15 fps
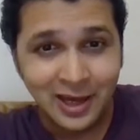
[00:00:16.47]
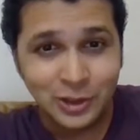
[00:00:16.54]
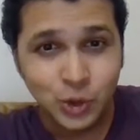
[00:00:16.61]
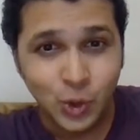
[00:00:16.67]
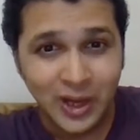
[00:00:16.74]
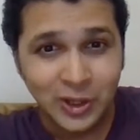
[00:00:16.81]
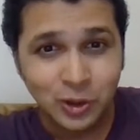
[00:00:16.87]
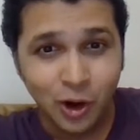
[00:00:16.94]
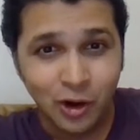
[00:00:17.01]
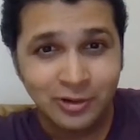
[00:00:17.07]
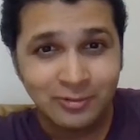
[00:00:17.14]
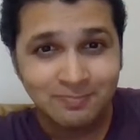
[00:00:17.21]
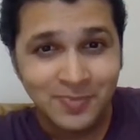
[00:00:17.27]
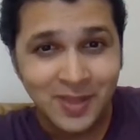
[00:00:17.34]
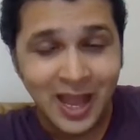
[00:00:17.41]
So I
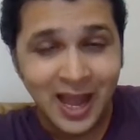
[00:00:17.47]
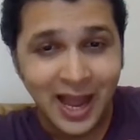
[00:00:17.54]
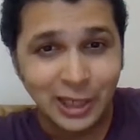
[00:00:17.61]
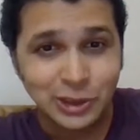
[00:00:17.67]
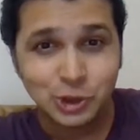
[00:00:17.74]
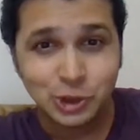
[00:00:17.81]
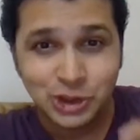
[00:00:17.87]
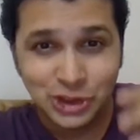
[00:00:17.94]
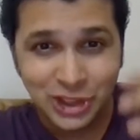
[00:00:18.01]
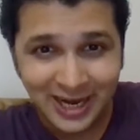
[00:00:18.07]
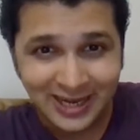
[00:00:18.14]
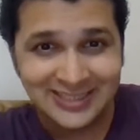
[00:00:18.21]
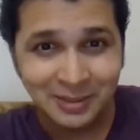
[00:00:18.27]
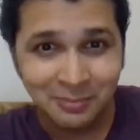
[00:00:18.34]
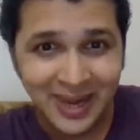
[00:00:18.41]
thought I should
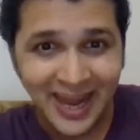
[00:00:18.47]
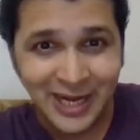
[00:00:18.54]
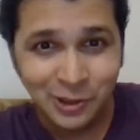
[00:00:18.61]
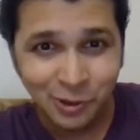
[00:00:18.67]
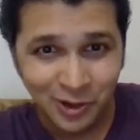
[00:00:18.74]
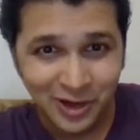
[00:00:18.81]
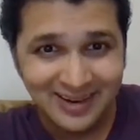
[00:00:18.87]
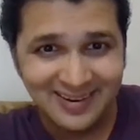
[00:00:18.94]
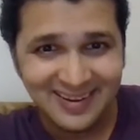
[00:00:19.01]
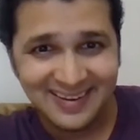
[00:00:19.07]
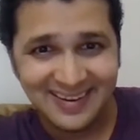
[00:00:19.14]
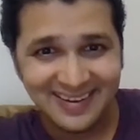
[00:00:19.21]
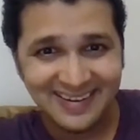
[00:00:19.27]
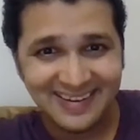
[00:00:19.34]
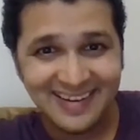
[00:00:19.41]
share some light on it.
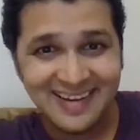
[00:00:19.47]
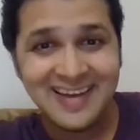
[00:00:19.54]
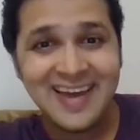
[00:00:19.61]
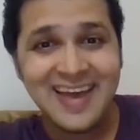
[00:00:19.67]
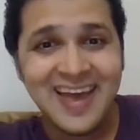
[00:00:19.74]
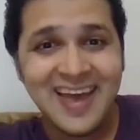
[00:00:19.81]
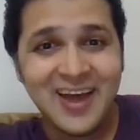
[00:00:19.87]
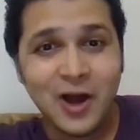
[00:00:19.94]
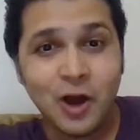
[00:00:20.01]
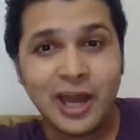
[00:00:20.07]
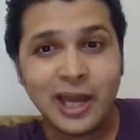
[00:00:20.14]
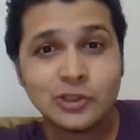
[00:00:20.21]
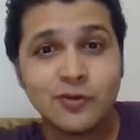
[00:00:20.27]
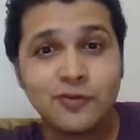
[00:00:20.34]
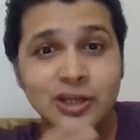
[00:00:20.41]

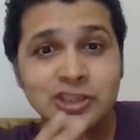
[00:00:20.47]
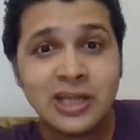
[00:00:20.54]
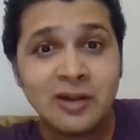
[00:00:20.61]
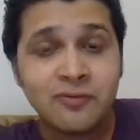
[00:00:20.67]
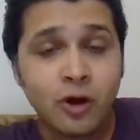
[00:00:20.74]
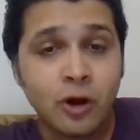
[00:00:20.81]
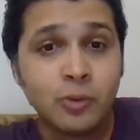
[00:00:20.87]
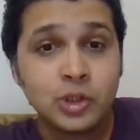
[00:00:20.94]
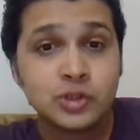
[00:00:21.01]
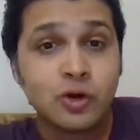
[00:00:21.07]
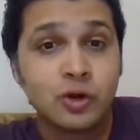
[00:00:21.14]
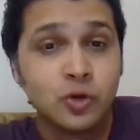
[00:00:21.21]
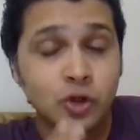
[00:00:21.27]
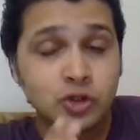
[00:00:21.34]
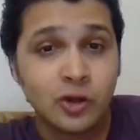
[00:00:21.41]
Okay, so first and foremost,
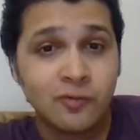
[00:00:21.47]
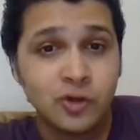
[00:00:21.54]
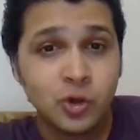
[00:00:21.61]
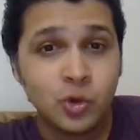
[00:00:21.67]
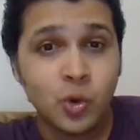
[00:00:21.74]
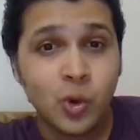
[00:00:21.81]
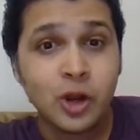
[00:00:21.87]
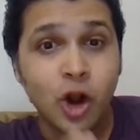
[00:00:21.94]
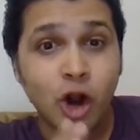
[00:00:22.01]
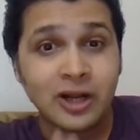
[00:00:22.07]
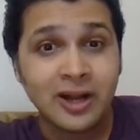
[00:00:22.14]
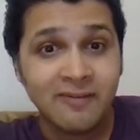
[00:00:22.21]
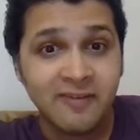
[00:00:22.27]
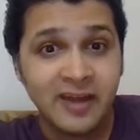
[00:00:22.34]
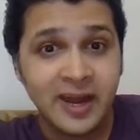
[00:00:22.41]
for those of you who are
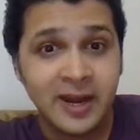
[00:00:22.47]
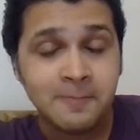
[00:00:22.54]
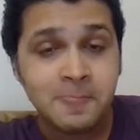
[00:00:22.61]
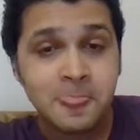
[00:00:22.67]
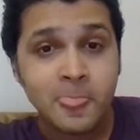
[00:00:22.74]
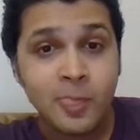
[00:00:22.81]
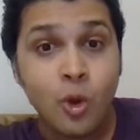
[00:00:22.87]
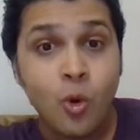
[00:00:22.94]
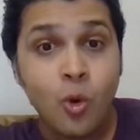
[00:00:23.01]
not aware,